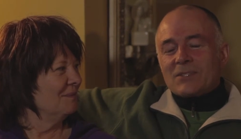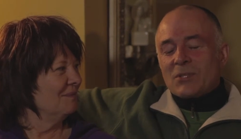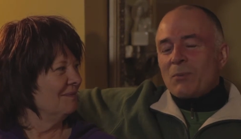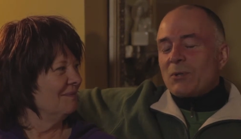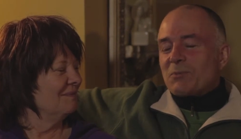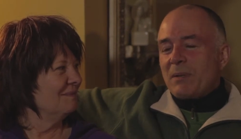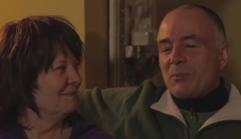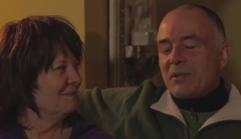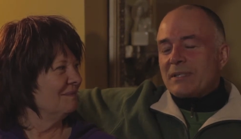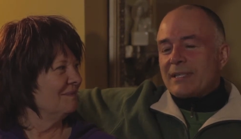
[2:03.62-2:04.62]
Speaker 1: So most people
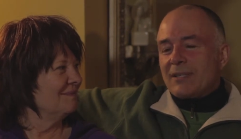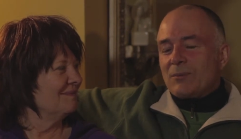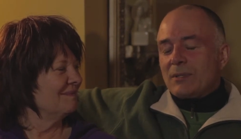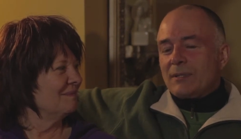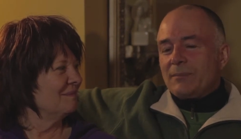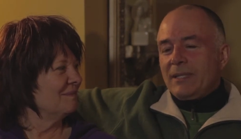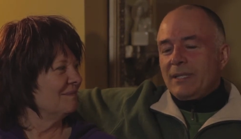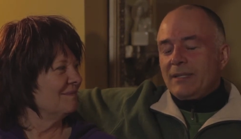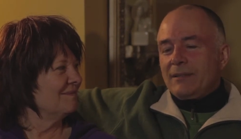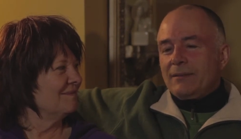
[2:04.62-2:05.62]
you said were
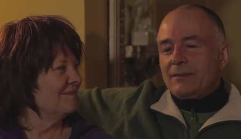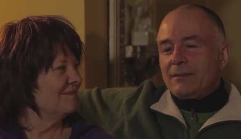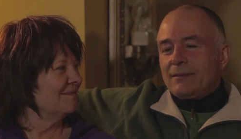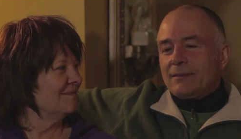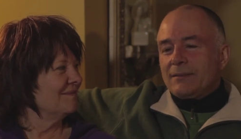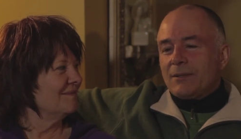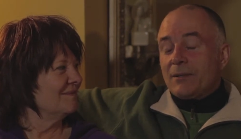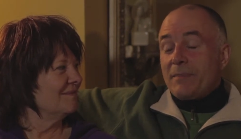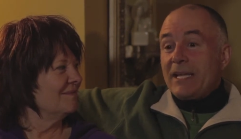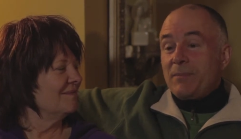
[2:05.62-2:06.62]
being, or
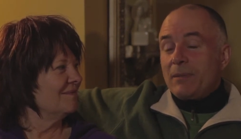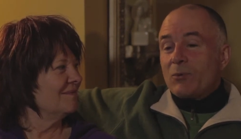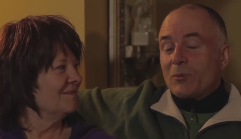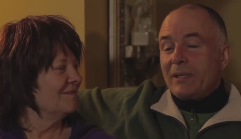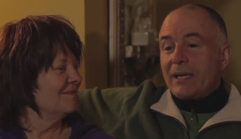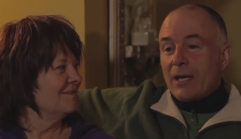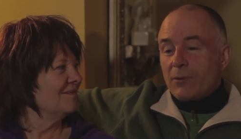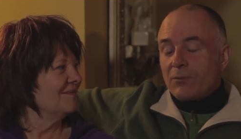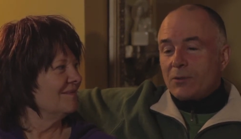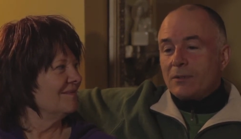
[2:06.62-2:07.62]
many people were being
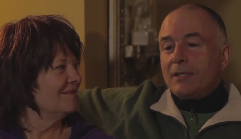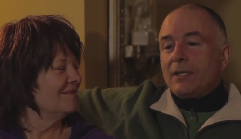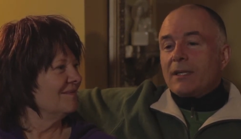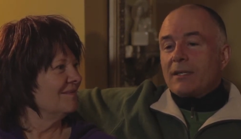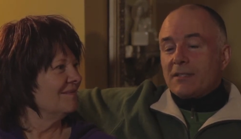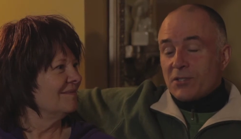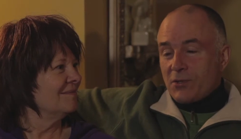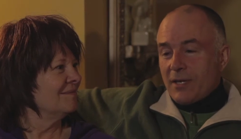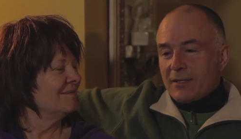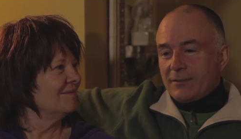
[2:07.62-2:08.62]
helpful,
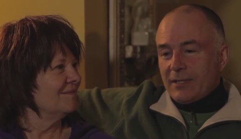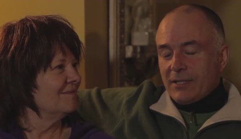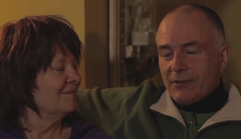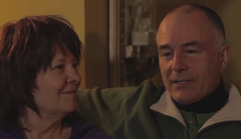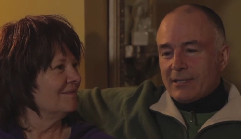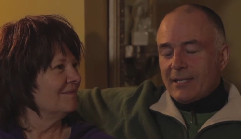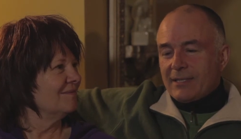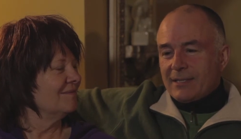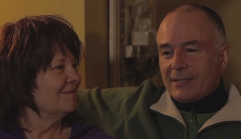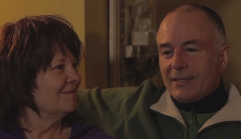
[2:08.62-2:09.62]
constructively
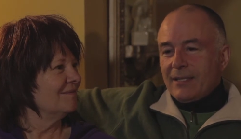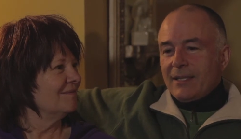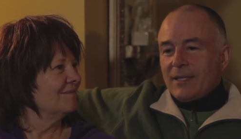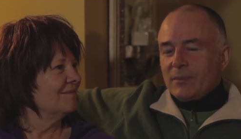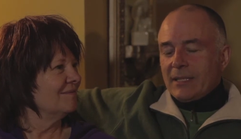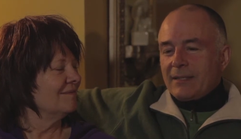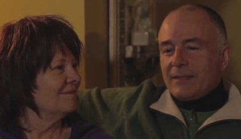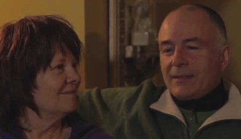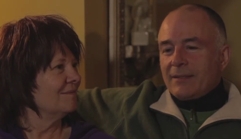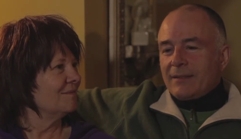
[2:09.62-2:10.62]
criticizing, but
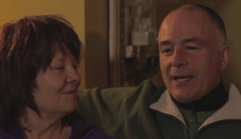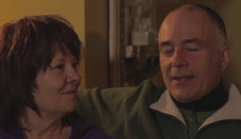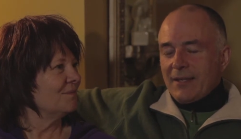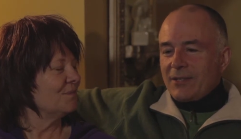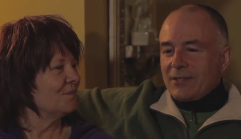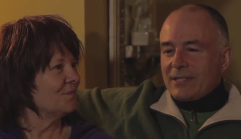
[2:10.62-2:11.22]
I think you